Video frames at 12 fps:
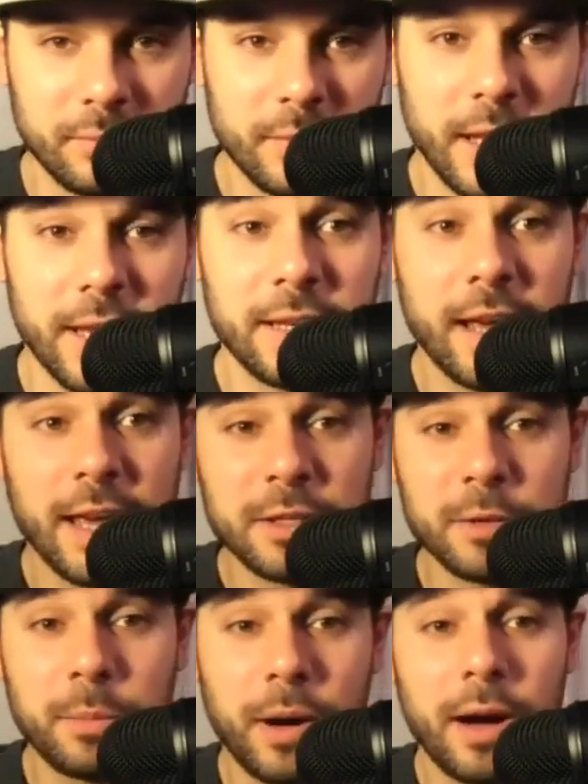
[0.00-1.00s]
And as
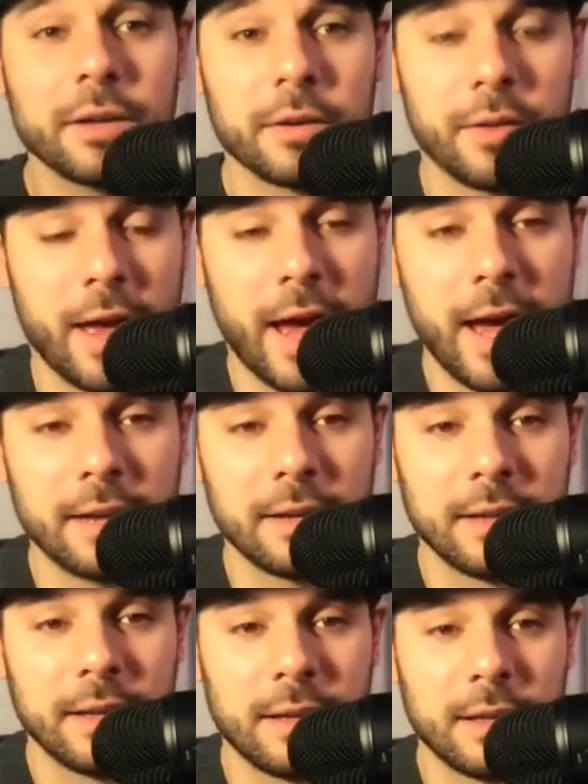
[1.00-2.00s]
you ponder that,
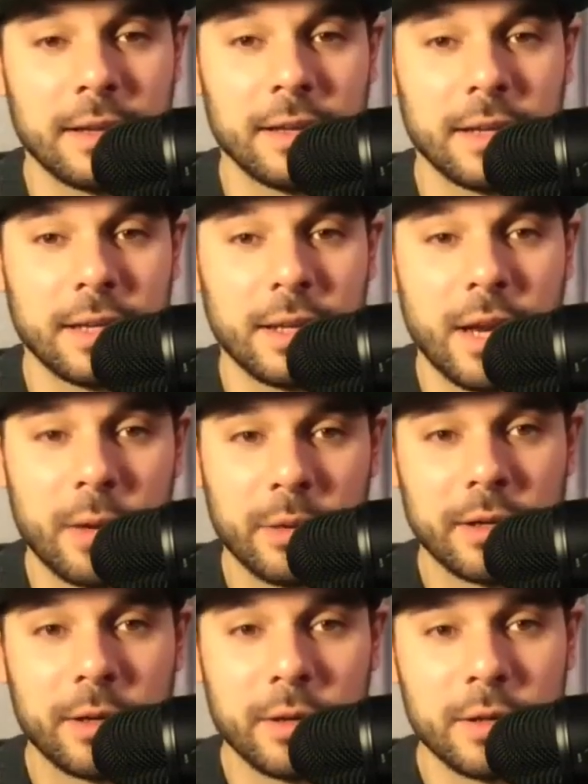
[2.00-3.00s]
you know, I would
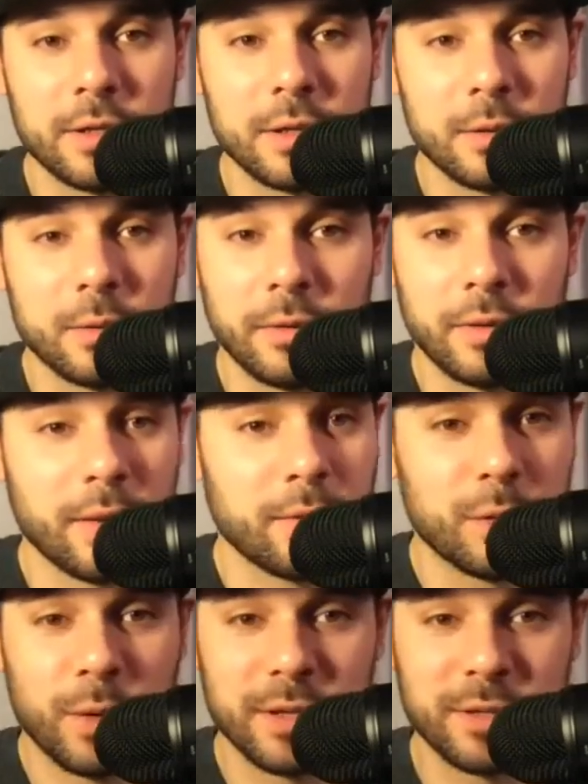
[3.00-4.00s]
encourage you, if
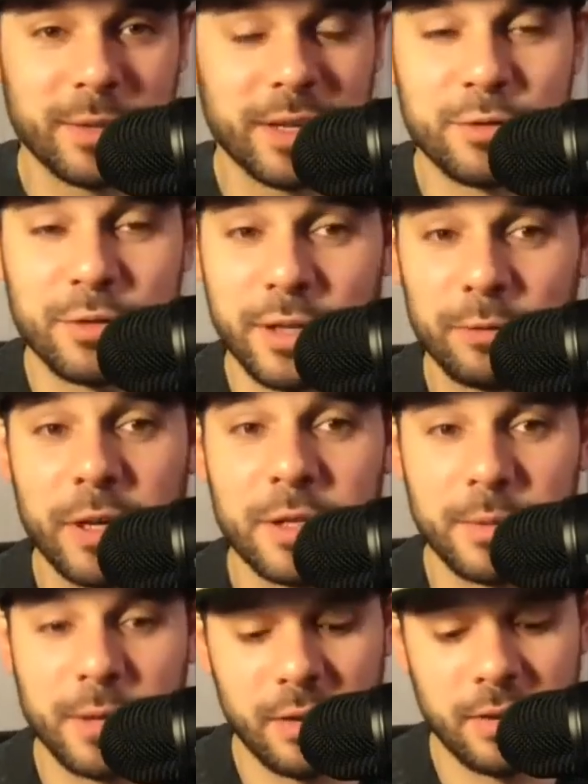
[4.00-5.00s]
you want some extra
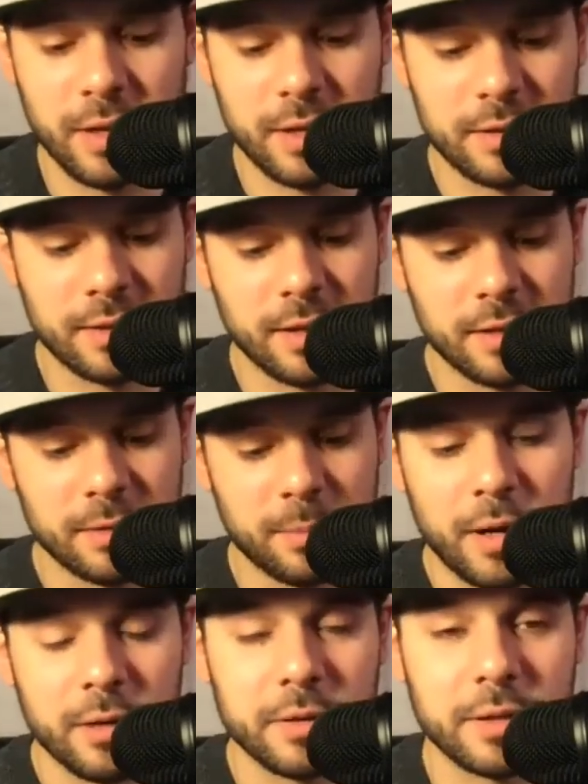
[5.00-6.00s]
enrichment on this, as you're
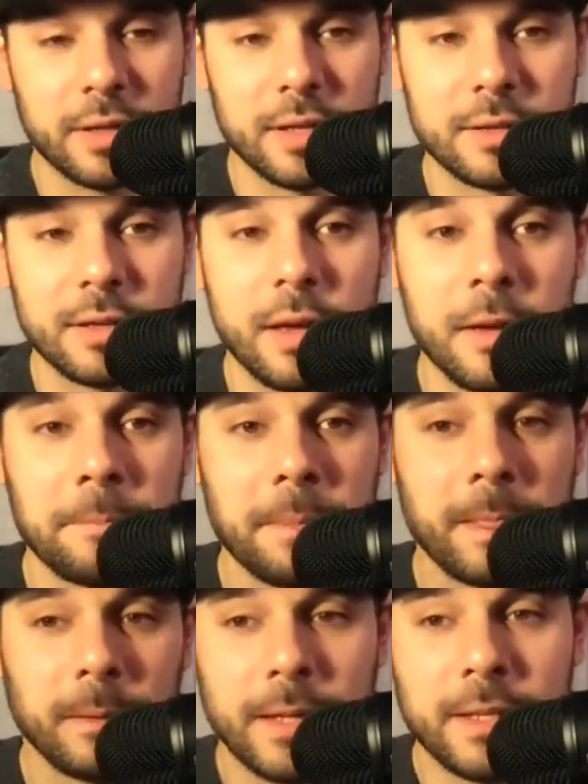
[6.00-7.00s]
pondering this,
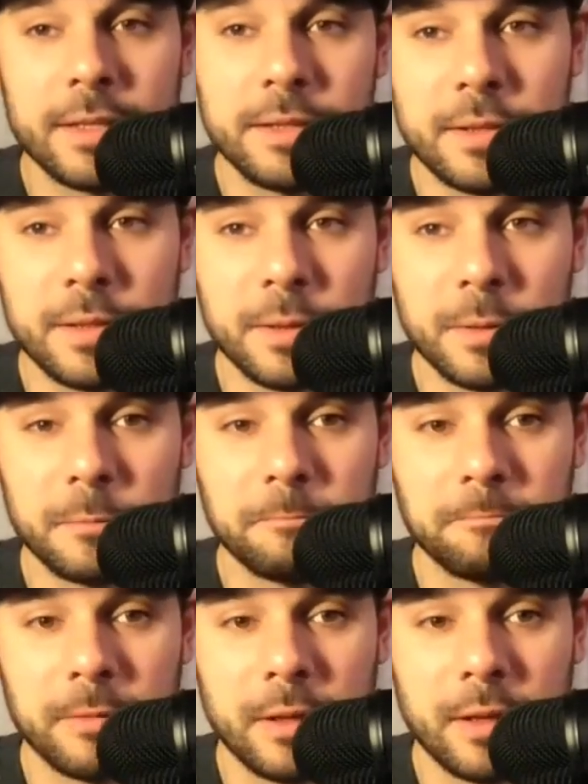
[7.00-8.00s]
listen to
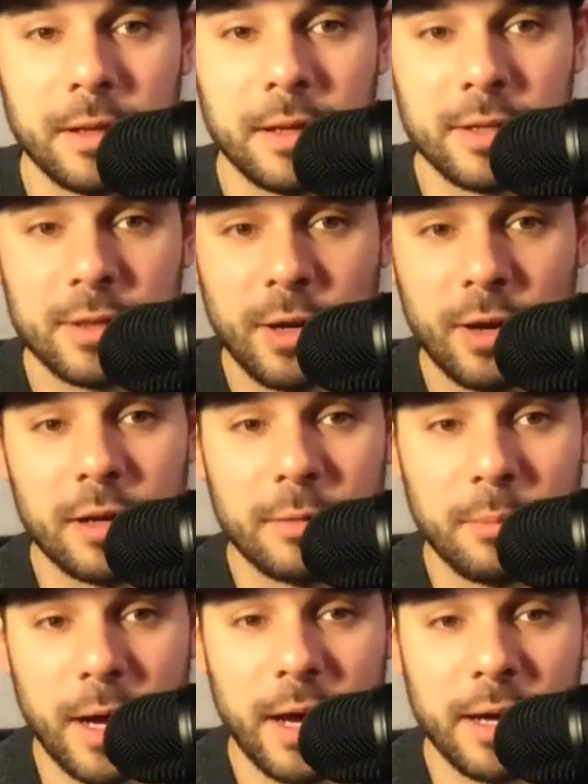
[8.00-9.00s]
a song
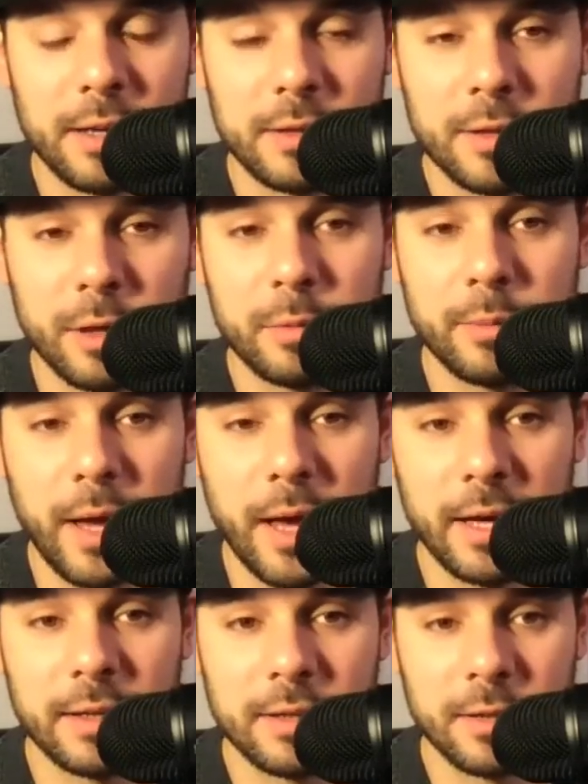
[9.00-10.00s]
by Toby
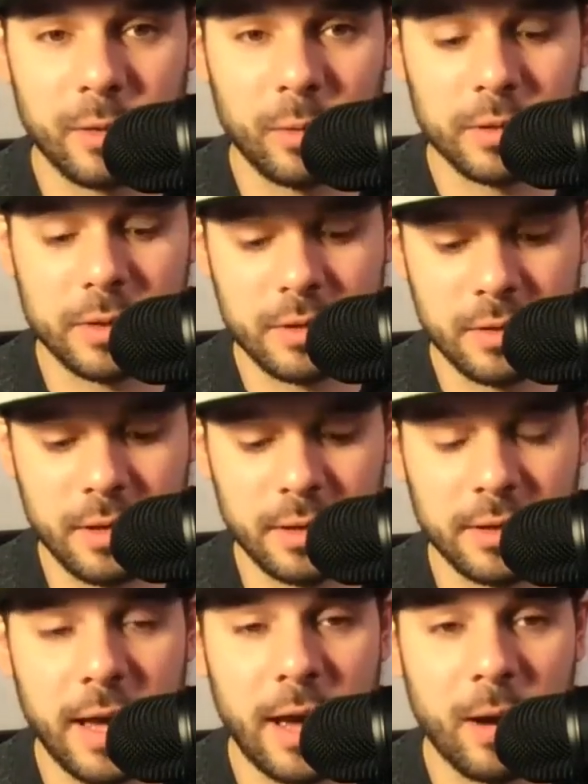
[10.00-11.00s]
Mac. It's an older
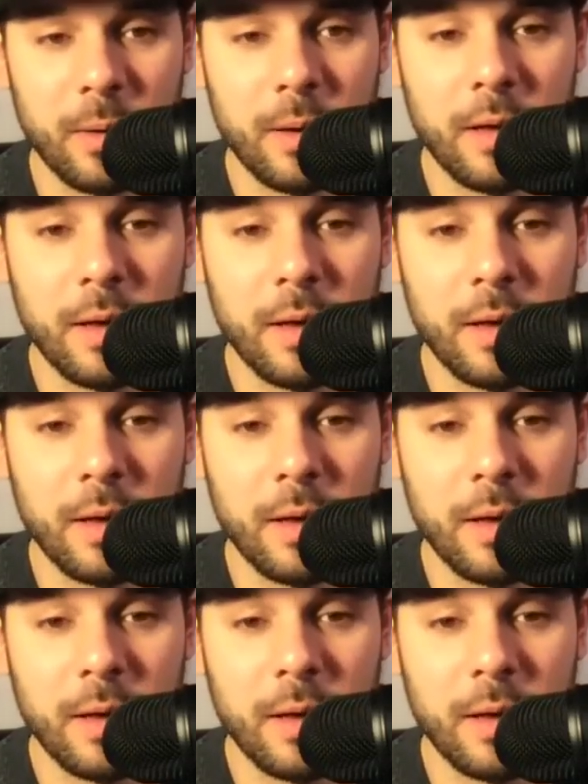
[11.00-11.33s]
song now.